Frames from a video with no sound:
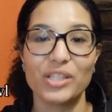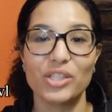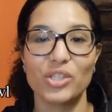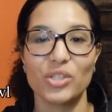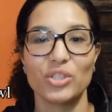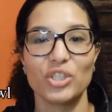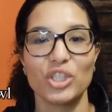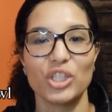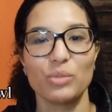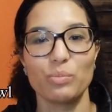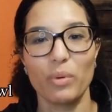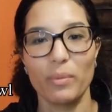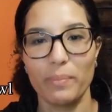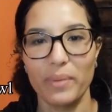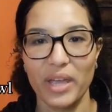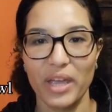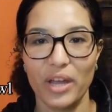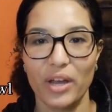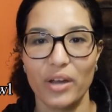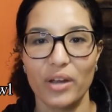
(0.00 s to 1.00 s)
So just
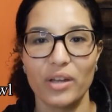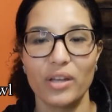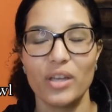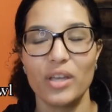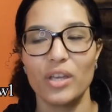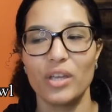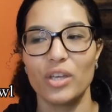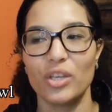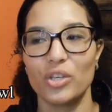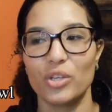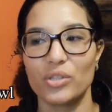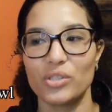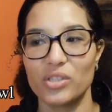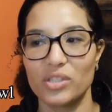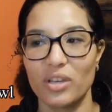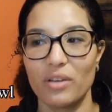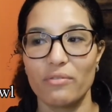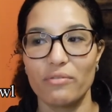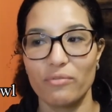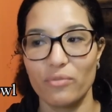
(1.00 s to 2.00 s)
prepare your
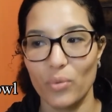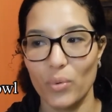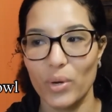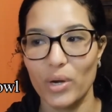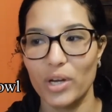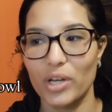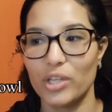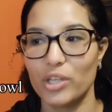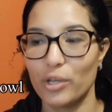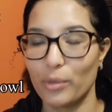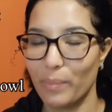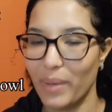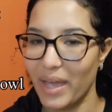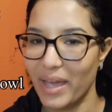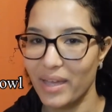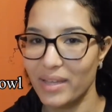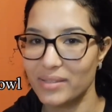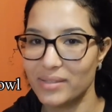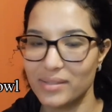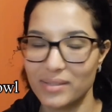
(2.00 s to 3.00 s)
stuff for your
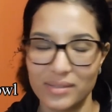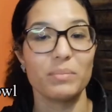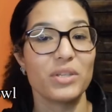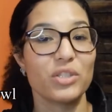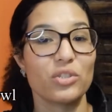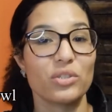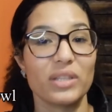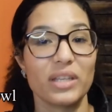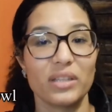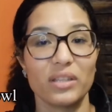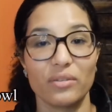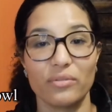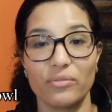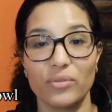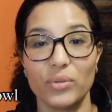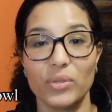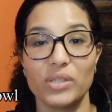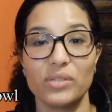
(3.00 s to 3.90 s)
pets. Make sure that their food